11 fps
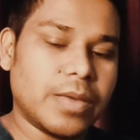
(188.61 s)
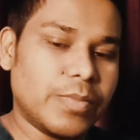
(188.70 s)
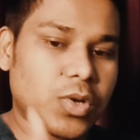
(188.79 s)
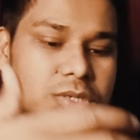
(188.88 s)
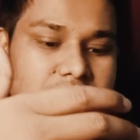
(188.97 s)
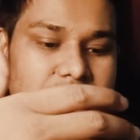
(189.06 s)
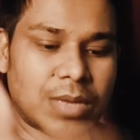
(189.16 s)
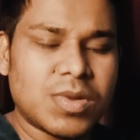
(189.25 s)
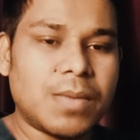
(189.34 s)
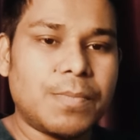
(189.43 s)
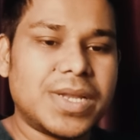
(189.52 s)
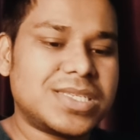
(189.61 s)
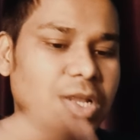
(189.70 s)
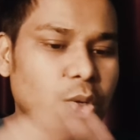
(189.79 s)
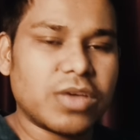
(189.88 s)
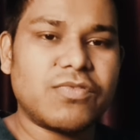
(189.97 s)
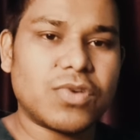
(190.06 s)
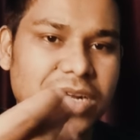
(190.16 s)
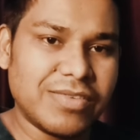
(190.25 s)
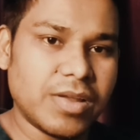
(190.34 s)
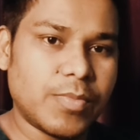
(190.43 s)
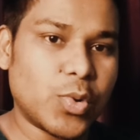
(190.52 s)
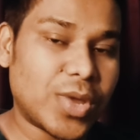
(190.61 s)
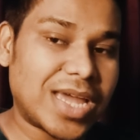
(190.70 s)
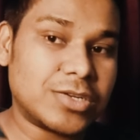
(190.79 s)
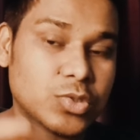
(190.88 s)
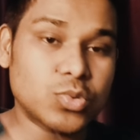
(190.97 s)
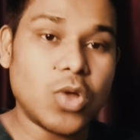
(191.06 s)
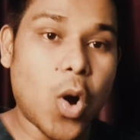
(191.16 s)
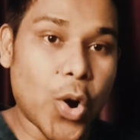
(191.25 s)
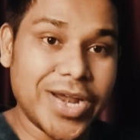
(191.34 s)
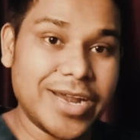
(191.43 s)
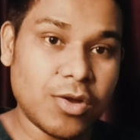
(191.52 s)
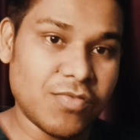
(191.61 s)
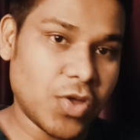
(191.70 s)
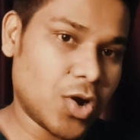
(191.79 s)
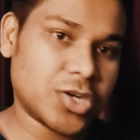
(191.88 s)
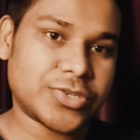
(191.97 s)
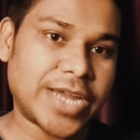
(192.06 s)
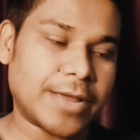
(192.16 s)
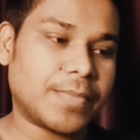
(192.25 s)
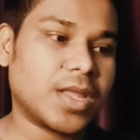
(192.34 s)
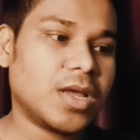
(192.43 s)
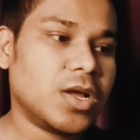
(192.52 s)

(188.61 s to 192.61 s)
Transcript: Because some companies are looking for a developer who can do the auditing of the contract.